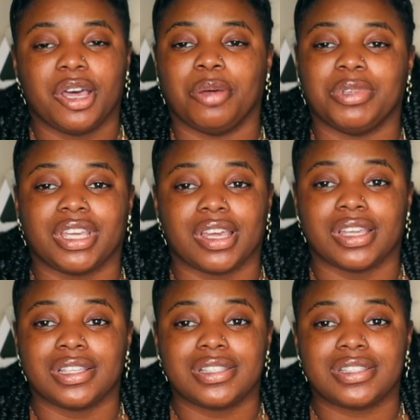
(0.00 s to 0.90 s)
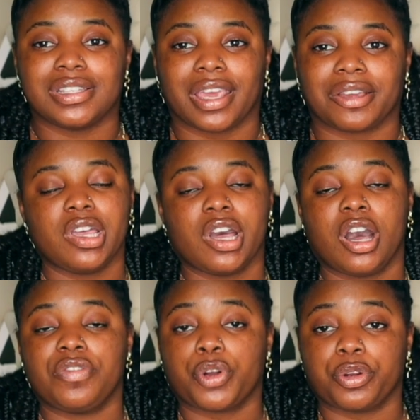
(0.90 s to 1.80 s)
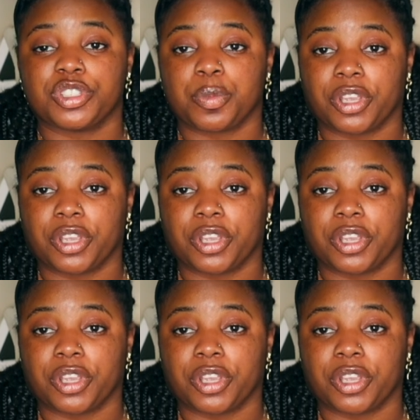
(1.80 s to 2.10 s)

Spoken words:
Because yeah, of course,